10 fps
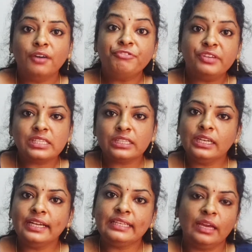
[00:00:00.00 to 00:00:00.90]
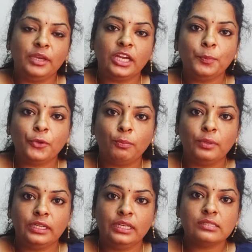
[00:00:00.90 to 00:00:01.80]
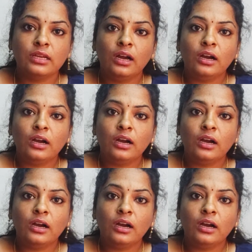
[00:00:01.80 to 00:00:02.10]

Physical and chemical properties.